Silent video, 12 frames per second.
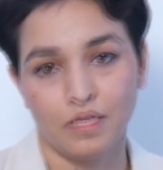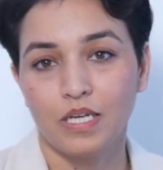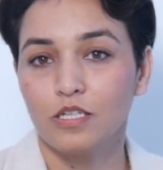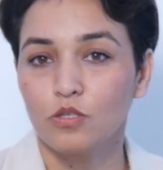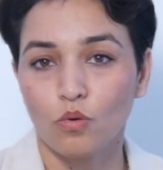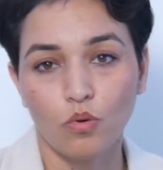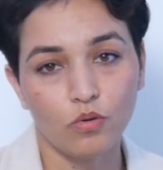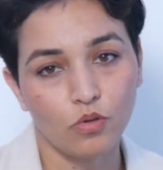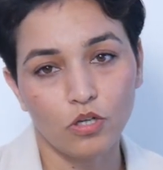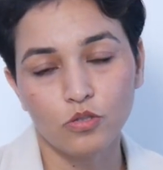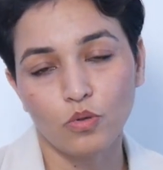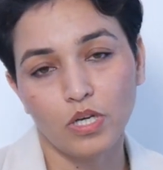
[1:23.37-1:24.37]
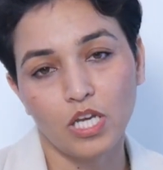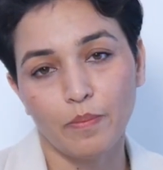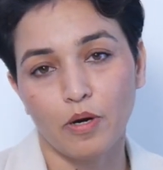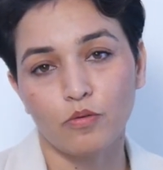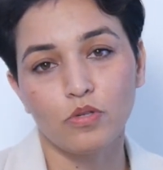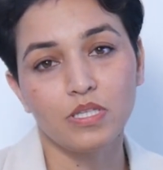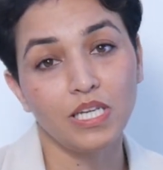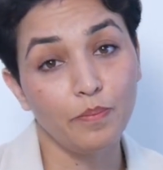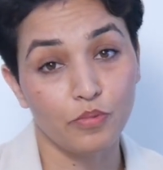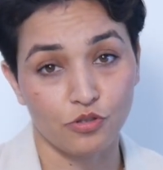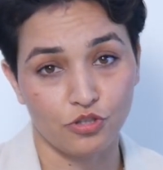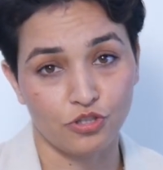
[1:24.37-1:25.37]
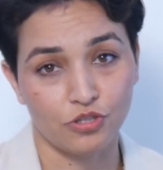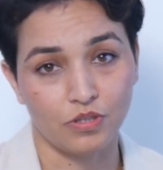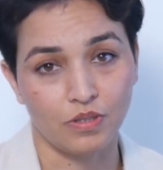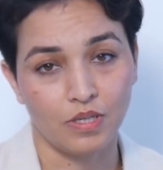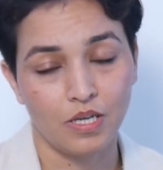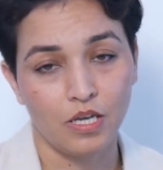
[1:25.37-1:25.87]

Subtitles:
It's not only about the sleep position.